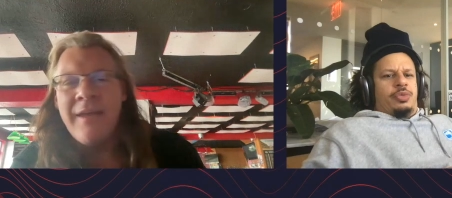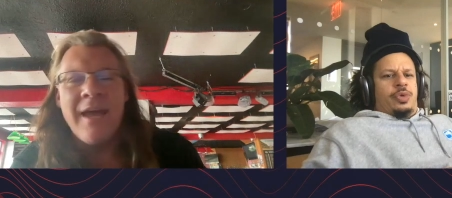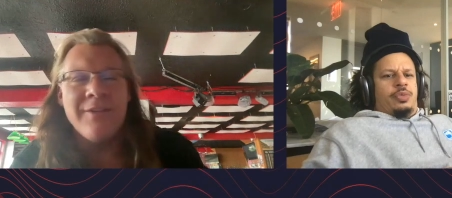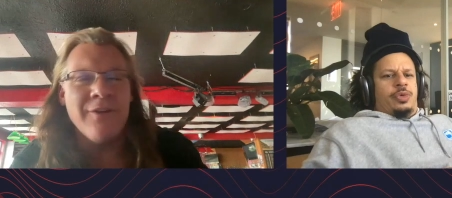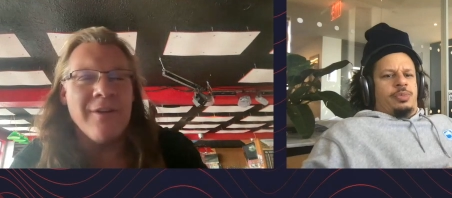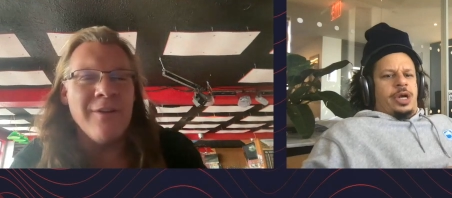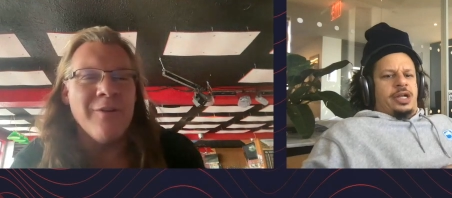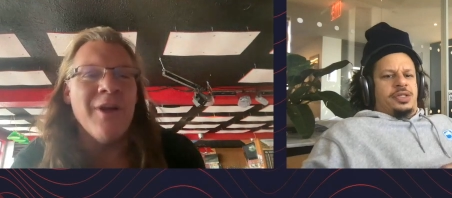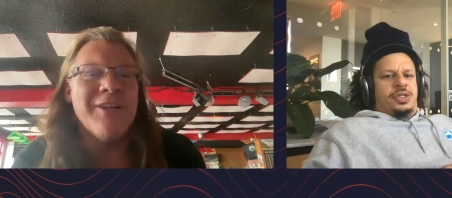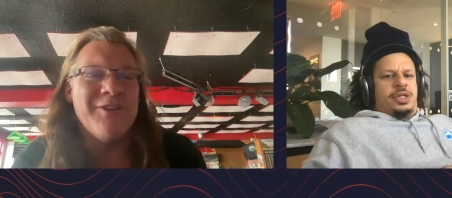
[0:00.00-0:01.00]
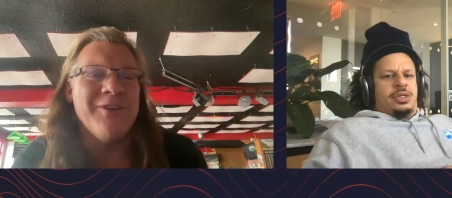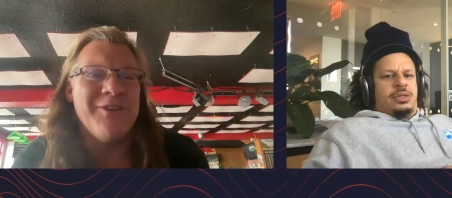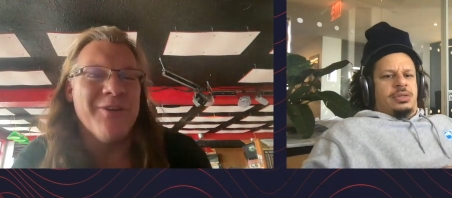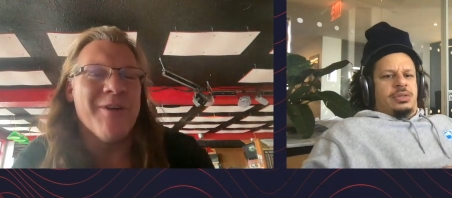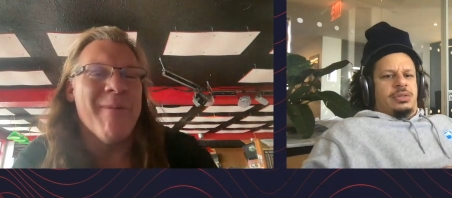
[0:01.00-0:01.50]
Speaker 1: yeah during no, no,
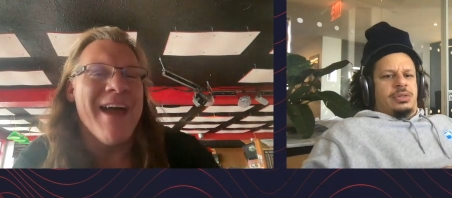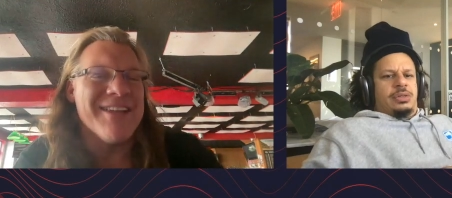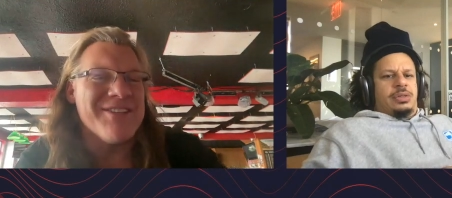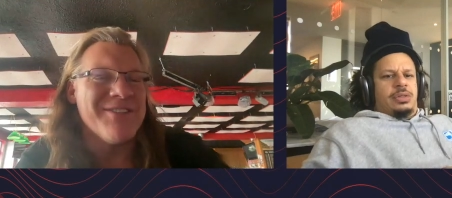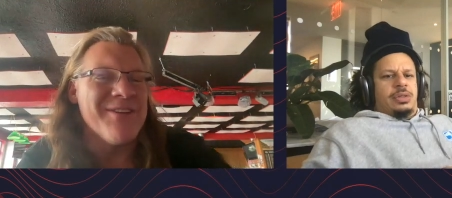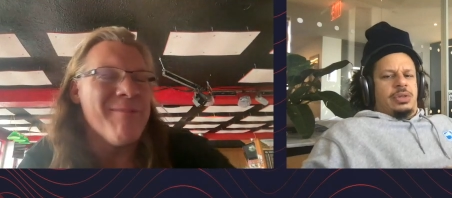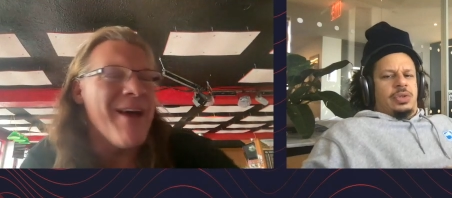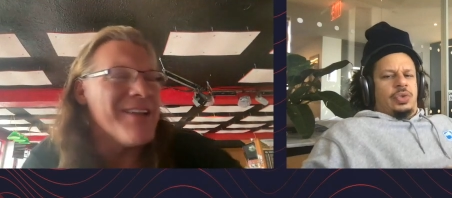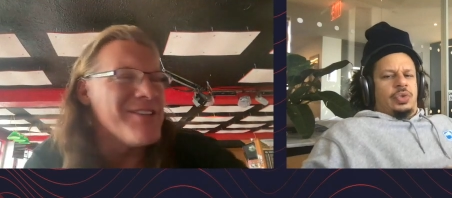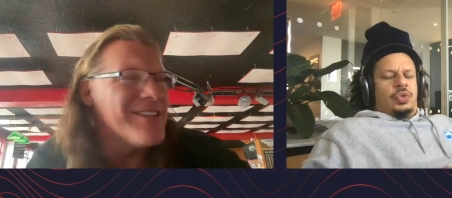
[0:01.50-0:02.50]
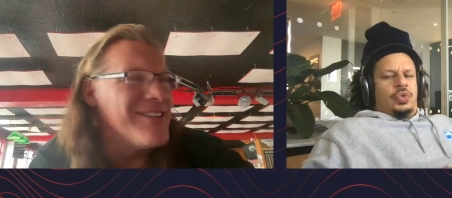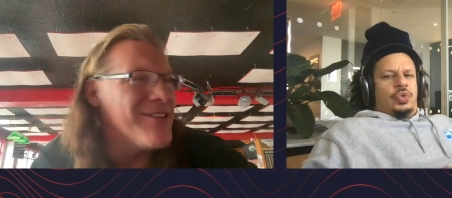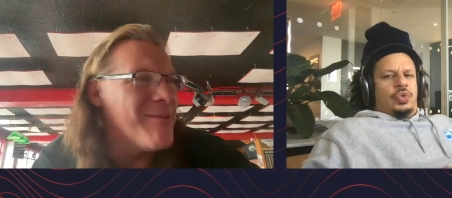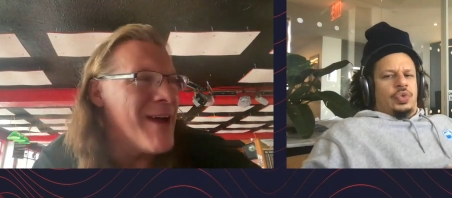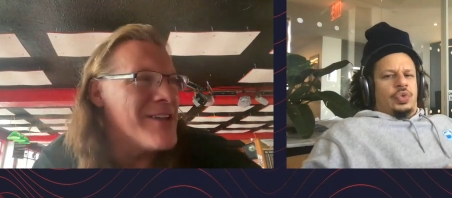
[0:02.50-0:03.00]
during a match during a match
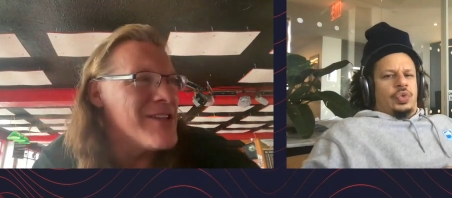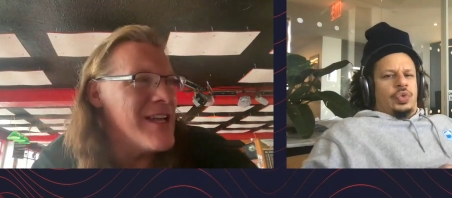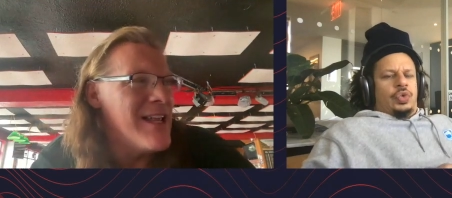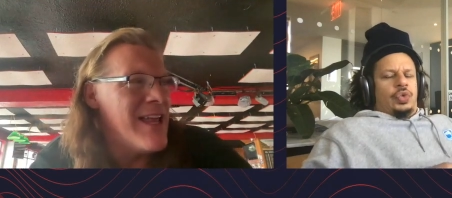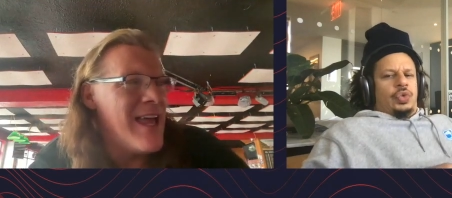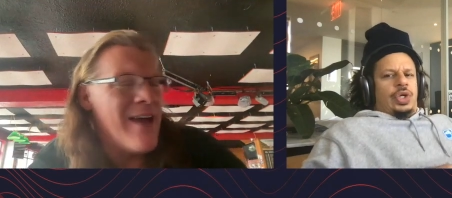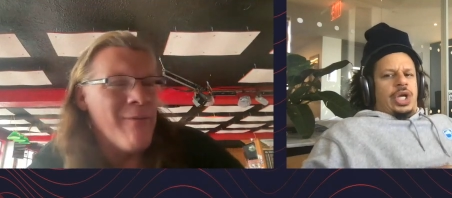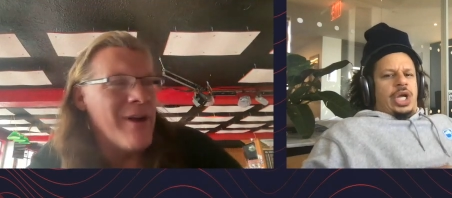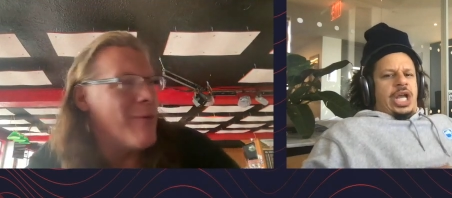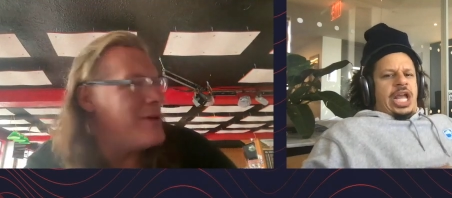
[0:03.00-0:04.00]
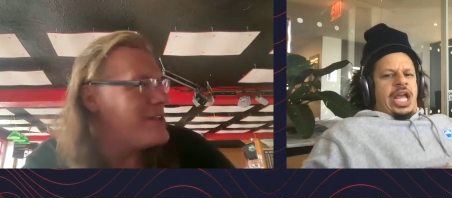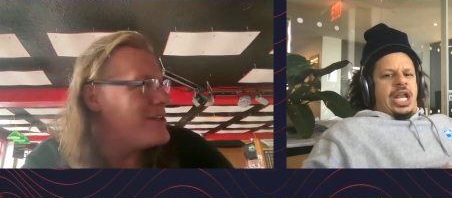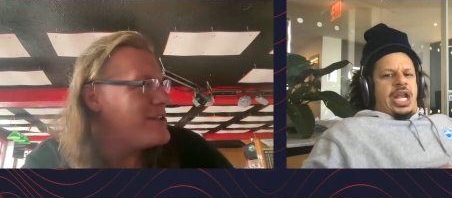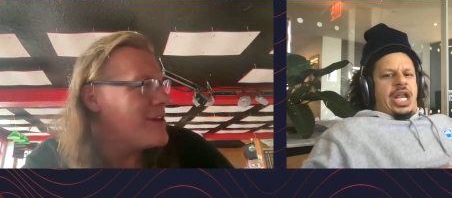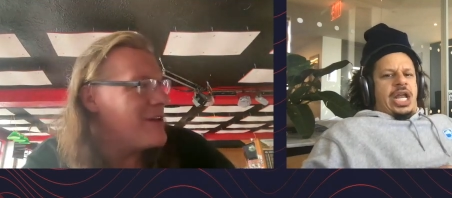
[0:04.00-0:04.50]
during a match. And when I went
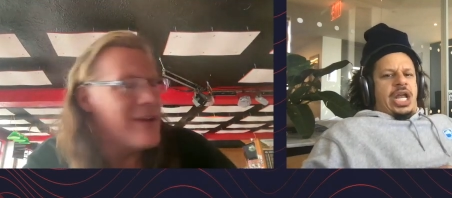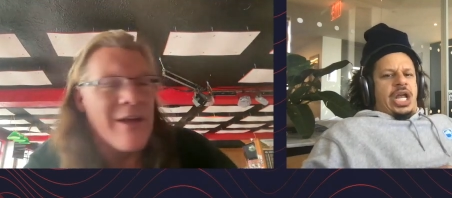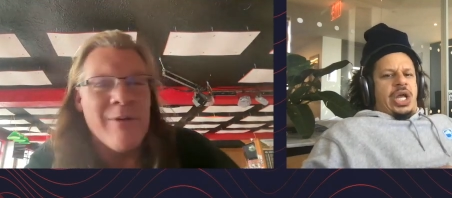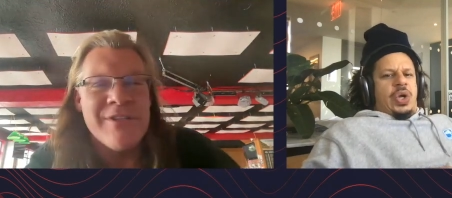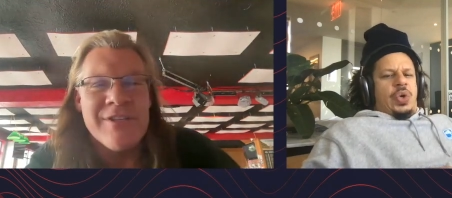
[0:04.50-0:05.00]
and- to the do- I went to the